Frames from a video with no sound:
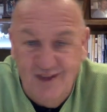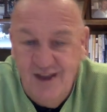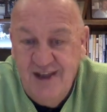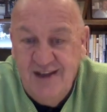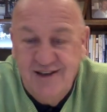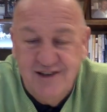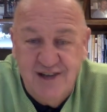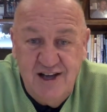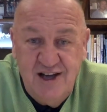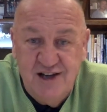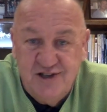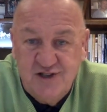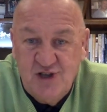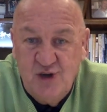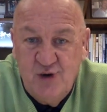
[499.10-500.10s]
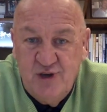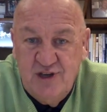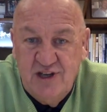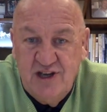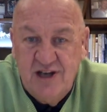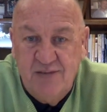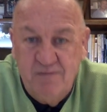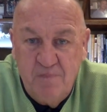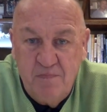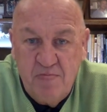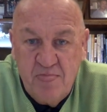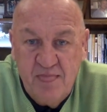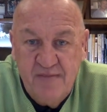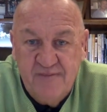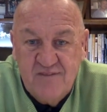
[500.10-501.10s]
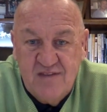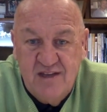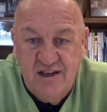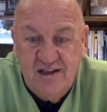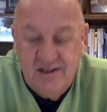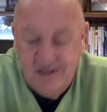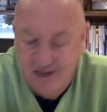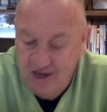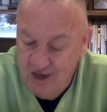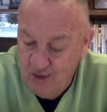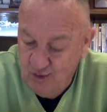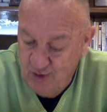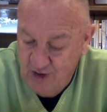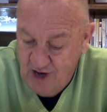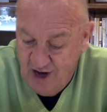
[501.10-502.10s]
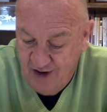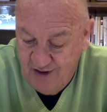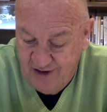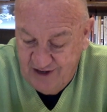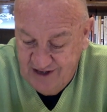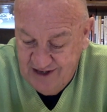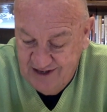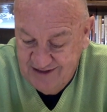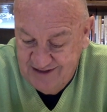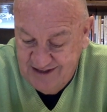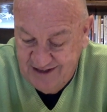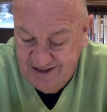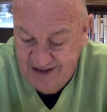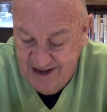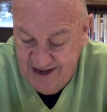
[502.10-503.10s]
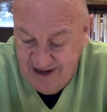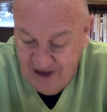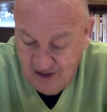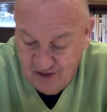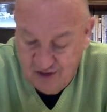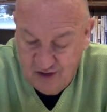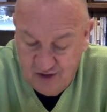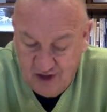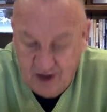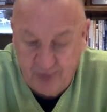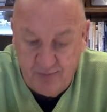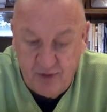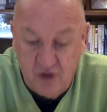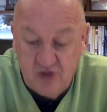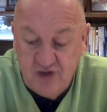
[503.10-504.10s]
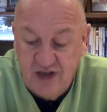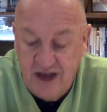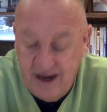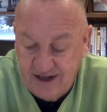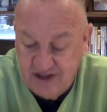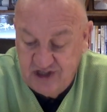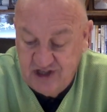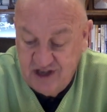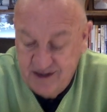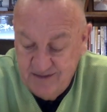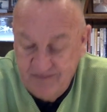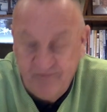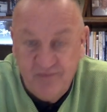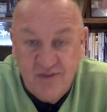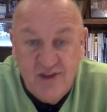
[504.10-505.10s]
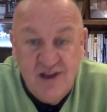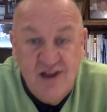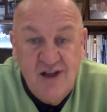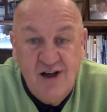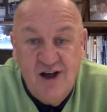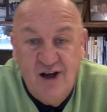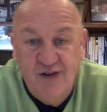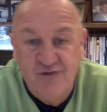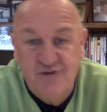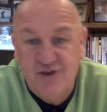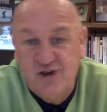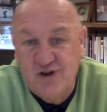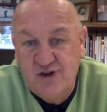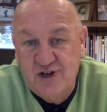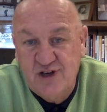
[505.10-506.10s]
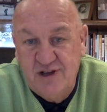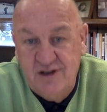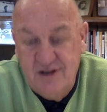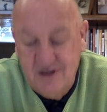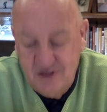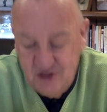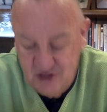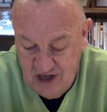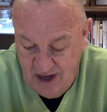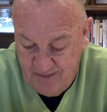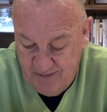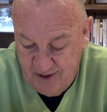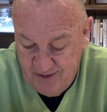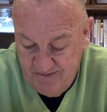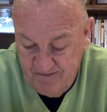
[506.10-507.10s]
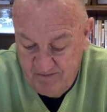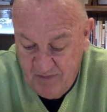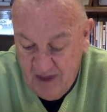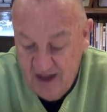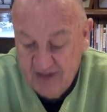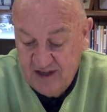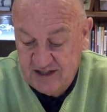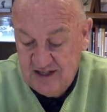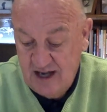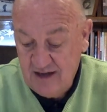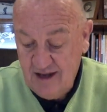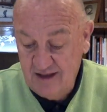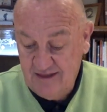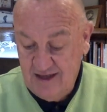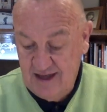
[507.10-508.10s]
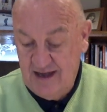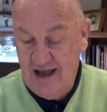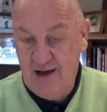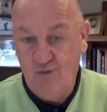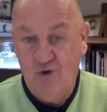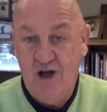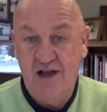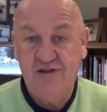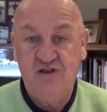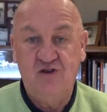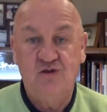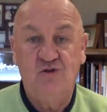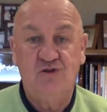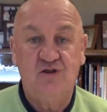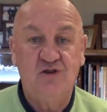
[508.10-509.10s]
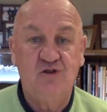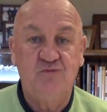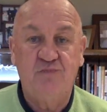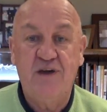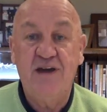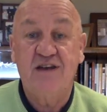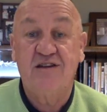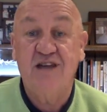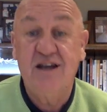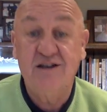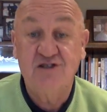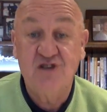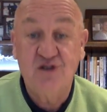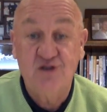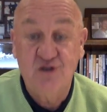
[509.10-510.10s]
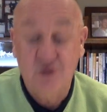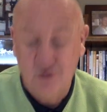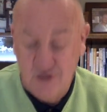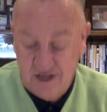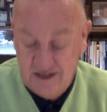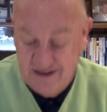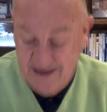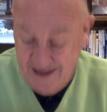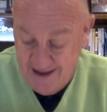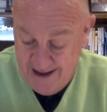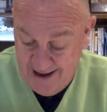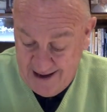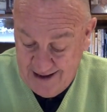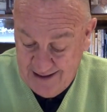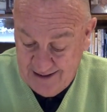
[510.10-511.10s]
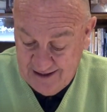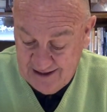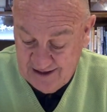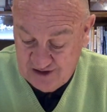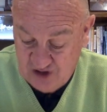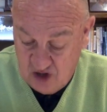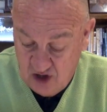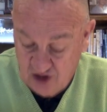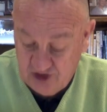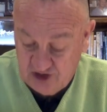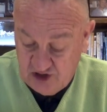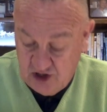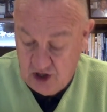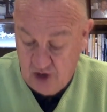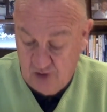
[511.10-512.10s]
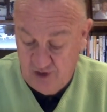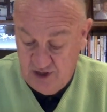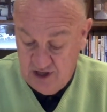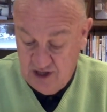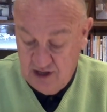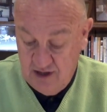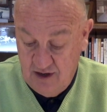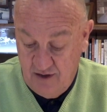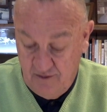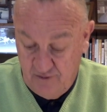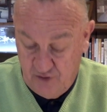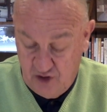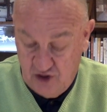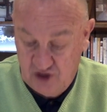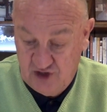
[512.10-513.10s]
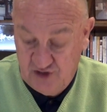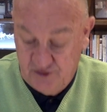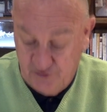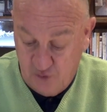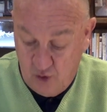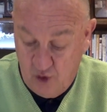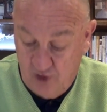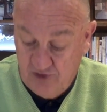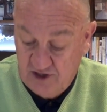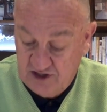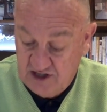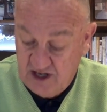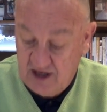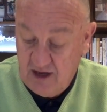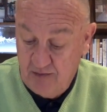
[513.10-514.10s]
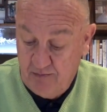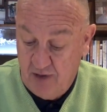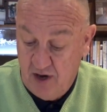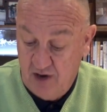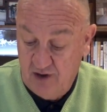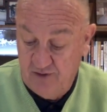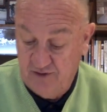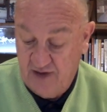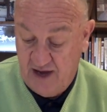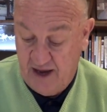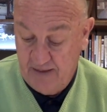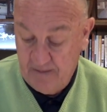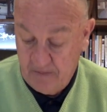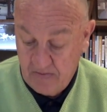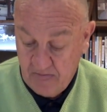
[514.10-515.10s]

And uh, so we did them. And uh, here we are again today under the protection of the Good Shepherd. The second thing I want you to pay attention to today is also in verse 4, the second part of that,